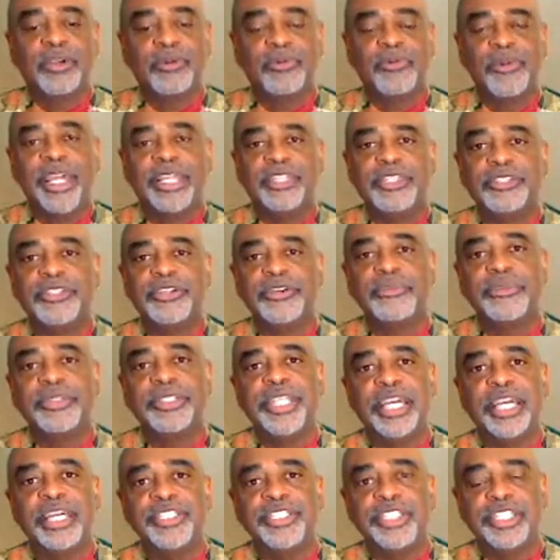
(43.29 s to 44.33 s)
correct
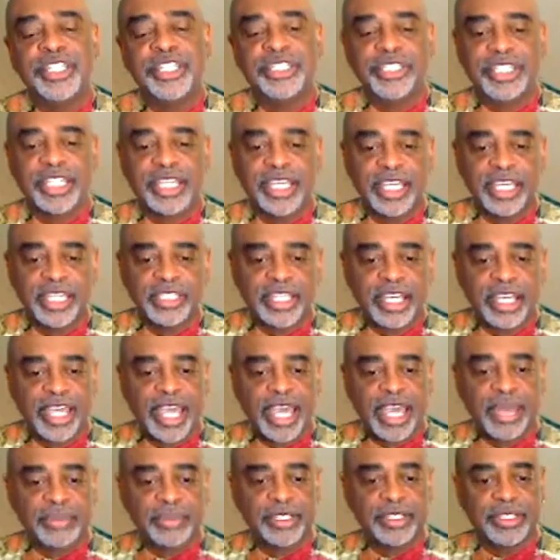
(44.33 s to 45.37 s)
interpretation is the key to
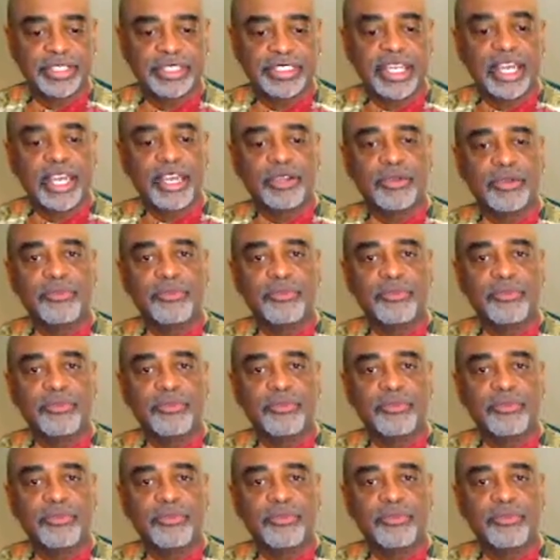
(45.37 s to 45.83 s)
happiness.